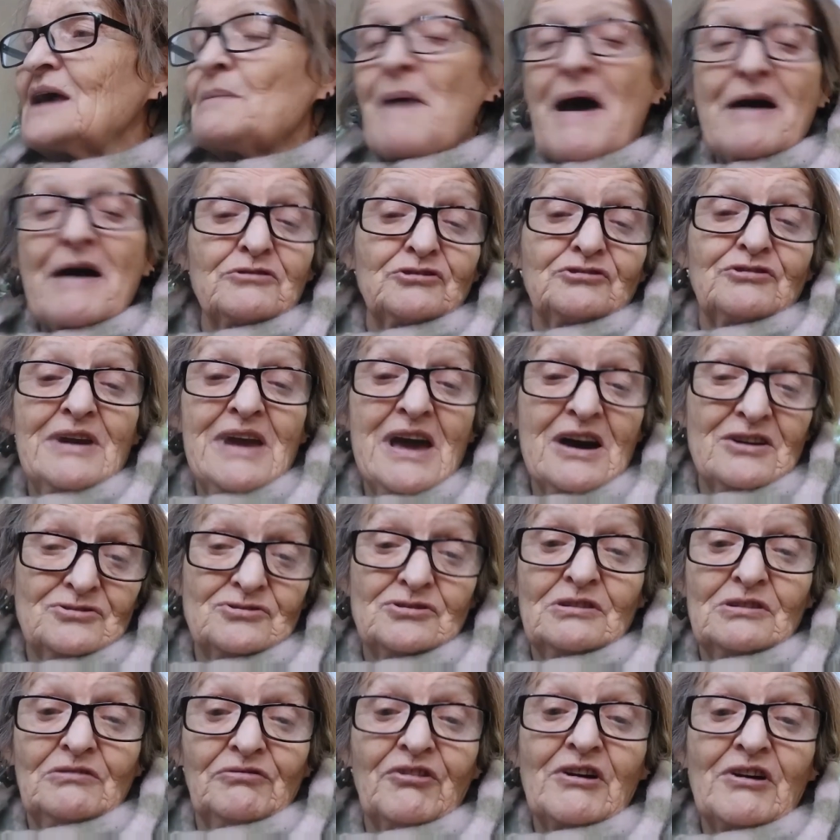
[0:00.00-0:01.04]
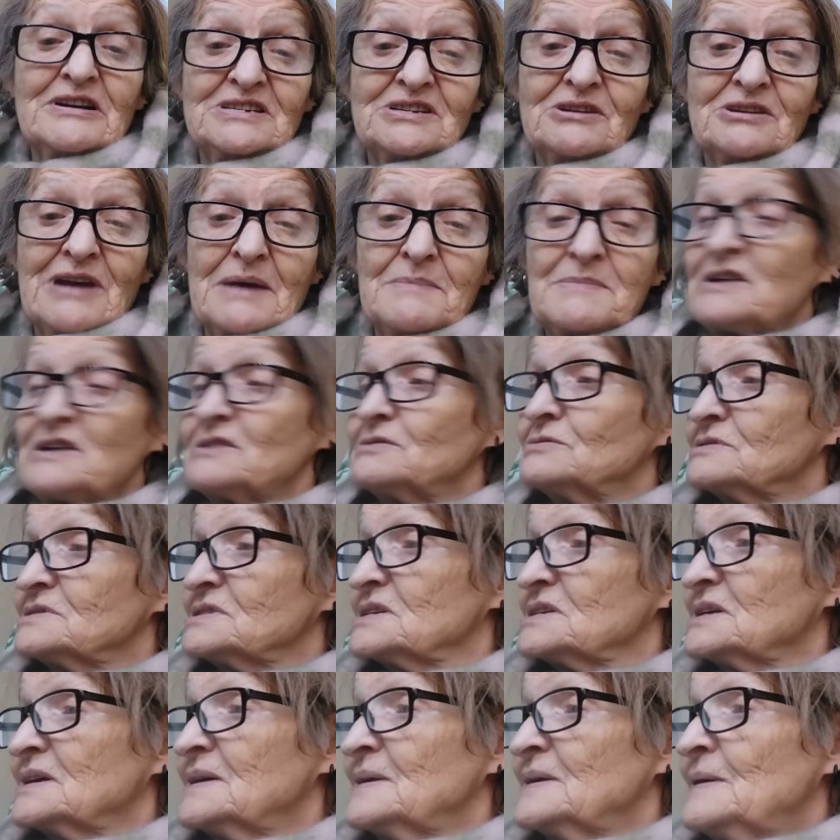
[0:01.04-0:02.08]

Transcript: about 300 phytochemicals.